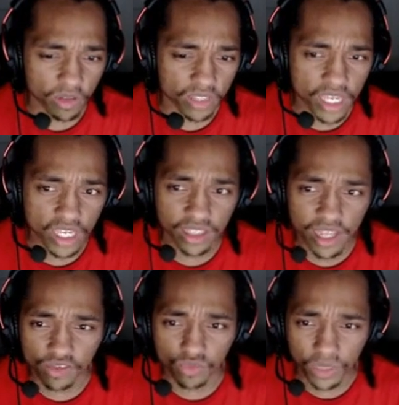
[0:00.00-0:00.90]
taking
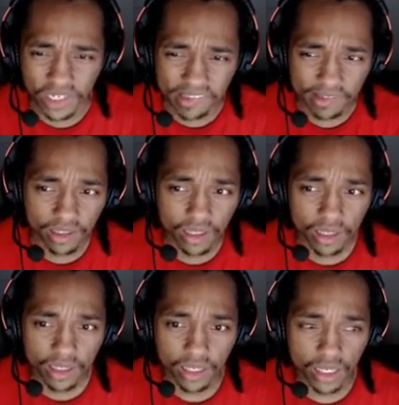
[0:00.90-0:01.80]
less risk
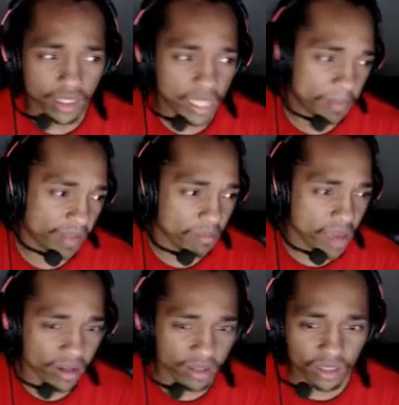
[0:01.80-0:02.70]
in the games that
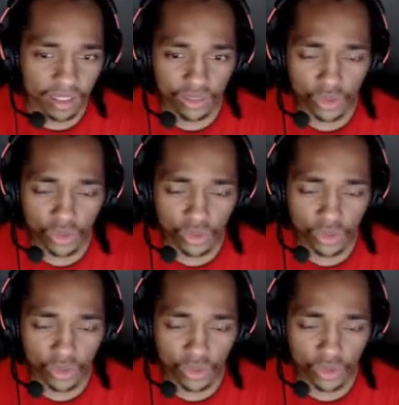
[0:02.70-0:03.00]
matter.